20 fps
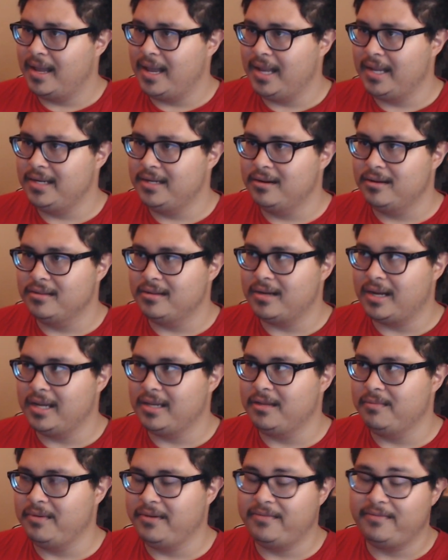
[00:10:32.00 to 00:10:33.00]
I know that
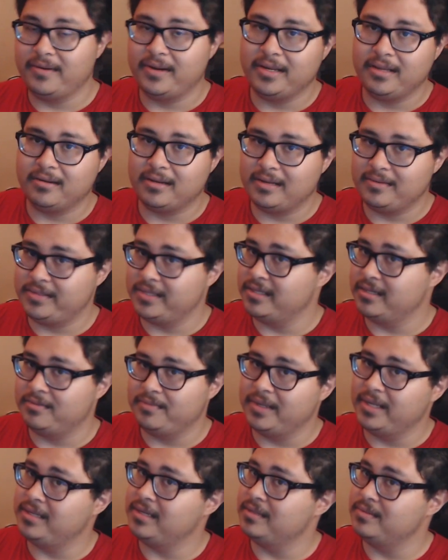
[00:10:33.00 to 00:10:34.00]
I could be funnier. I've said
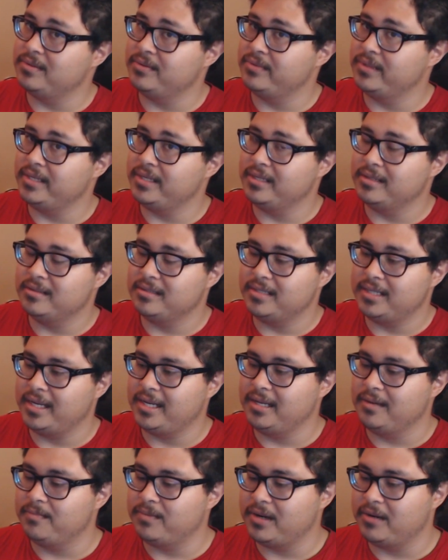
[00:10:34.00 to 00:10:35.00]
this many times over the years,
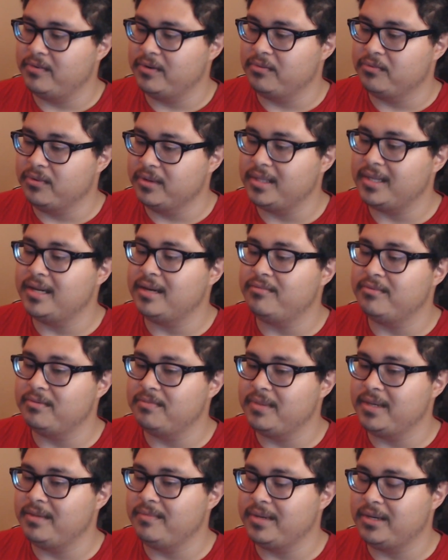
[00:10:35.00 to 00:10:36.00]
and improv would really help
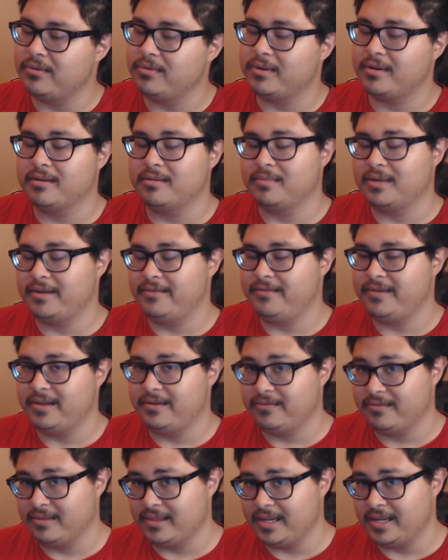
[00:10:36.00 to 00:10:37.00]
with making me quicker on my
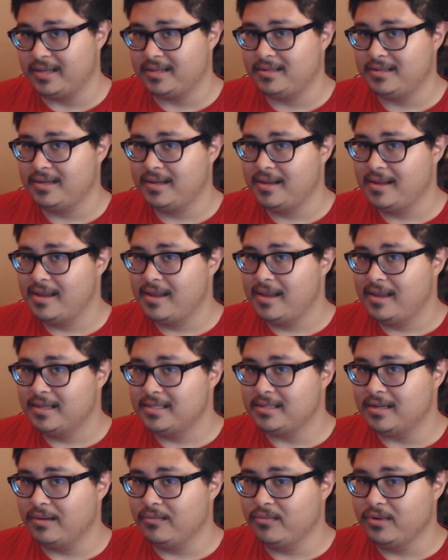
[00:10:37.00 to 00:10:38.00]
feet for that.
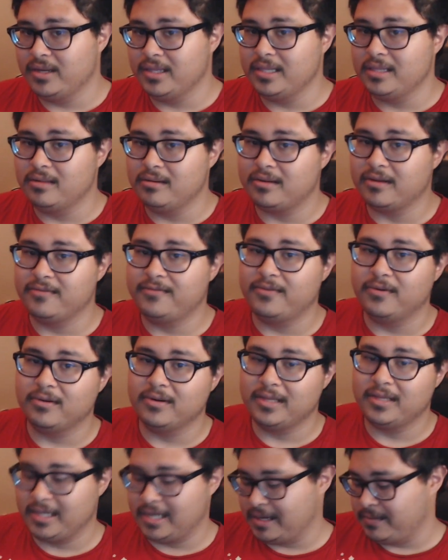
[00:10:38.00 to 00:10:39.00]
So I'm really looking
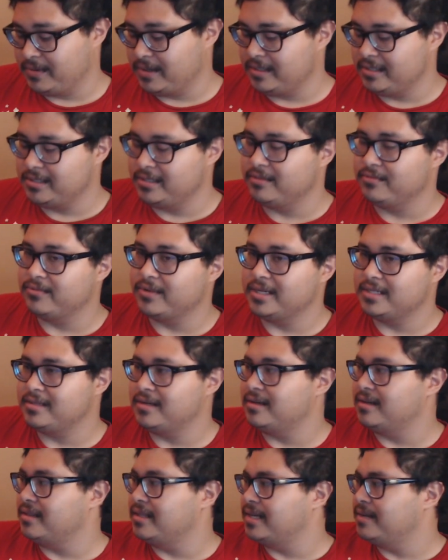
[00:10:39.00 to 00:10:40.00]
forward to that. I probably shouldn't
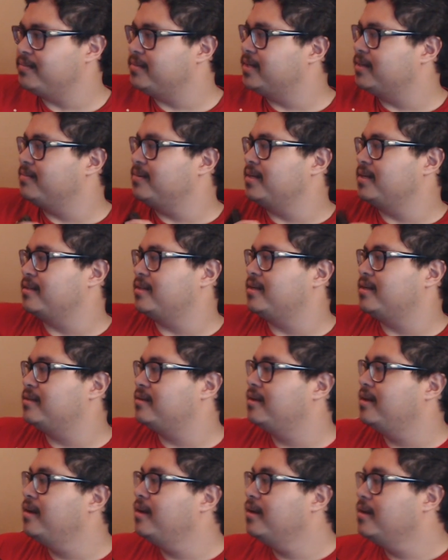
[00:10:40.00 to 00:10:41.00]
rest on a laptop like that.
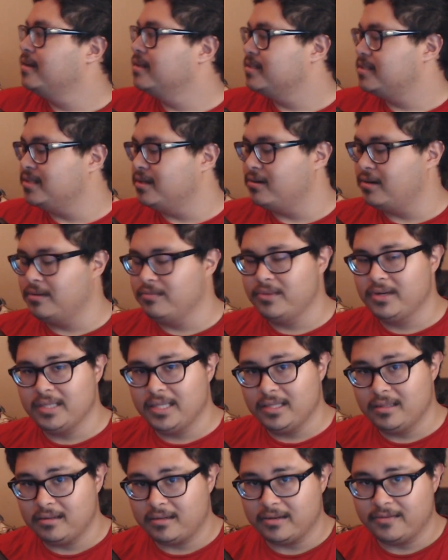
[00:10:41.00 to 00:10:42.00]
So I'm
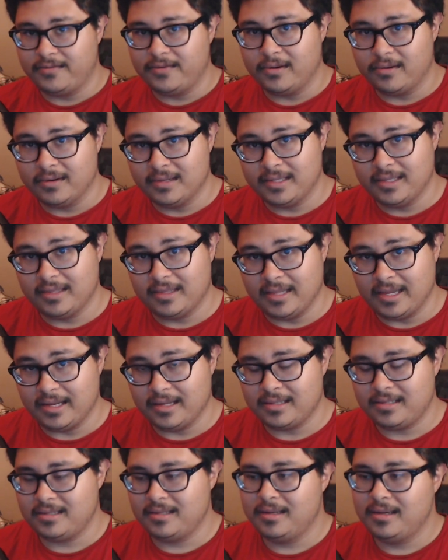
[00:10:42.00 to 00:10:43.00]
really looking forward to
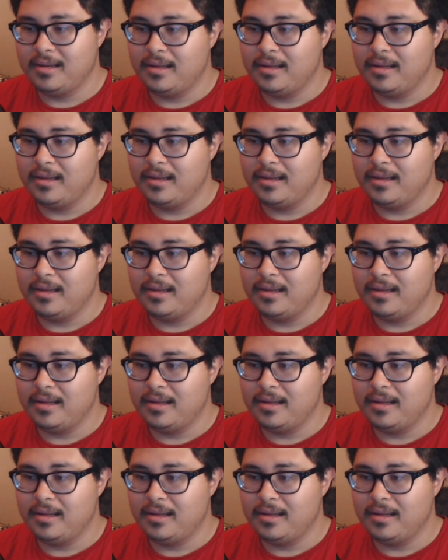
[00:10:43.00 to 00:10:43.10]
that.